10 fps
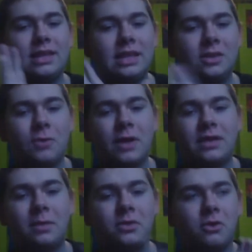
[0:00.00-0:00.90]
then the rest of
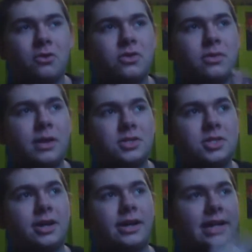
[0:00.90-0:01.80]
the episode is just about
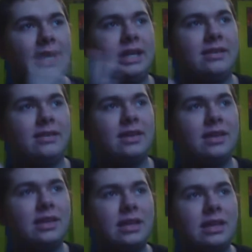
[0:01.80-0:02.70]
Chuck, and
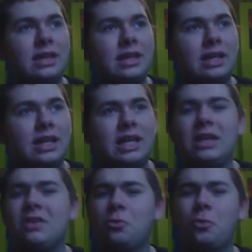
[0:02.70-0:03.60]

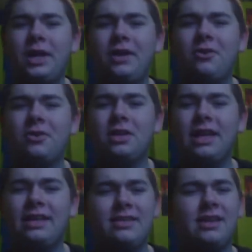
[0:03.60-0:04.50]
it's weird,
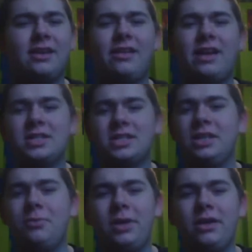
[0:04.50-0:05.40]
it's
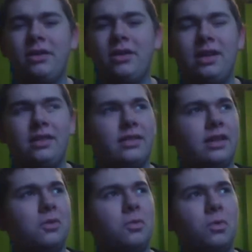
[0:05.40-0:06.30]
psychologically weird, it's
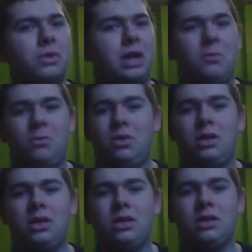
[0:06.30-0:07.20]
like, okay, what?